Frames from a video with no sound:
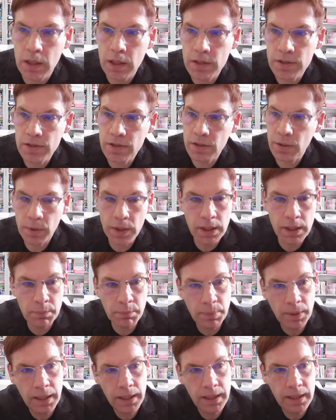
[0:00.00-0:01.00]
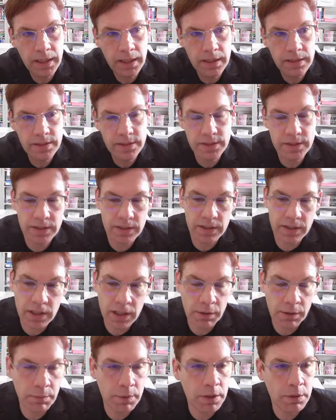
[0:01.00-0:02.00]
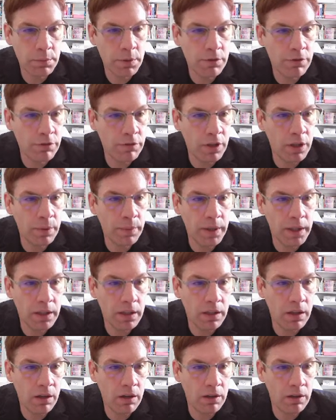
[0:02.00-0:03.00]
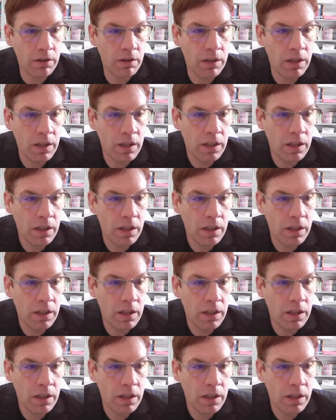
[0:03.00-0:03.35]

And so while I'm playing it, I'm going to be following along.